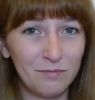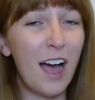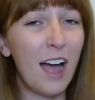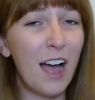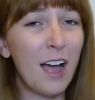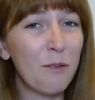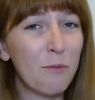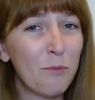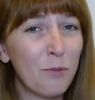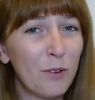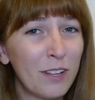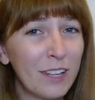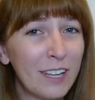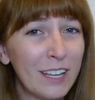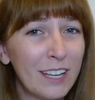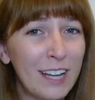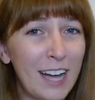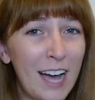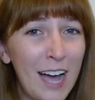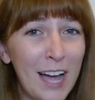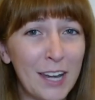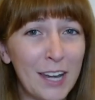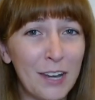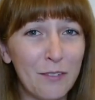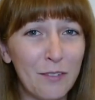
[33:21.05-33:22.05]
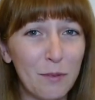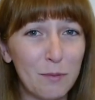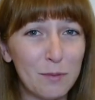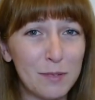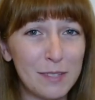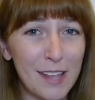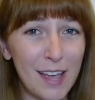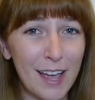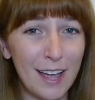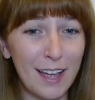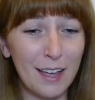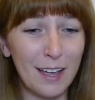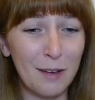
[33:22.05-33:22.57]
I'm really kind of
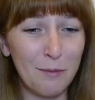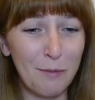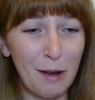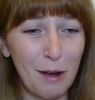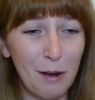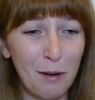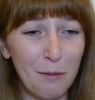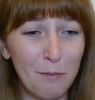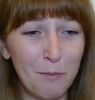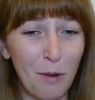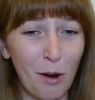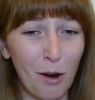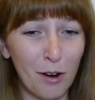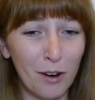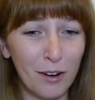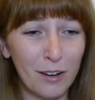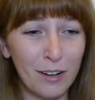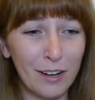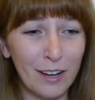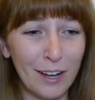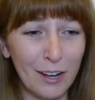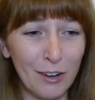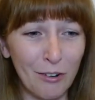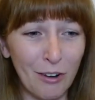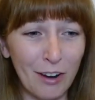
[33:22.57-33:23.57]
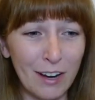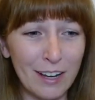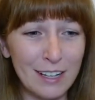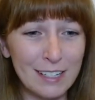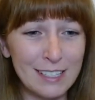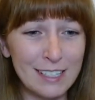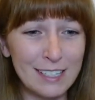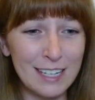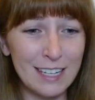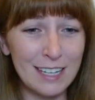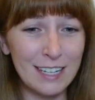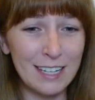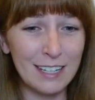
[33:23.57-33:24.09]
upset about Mark and
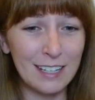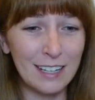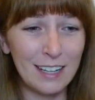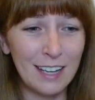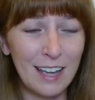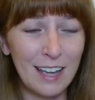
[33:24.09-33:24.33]
Gracie.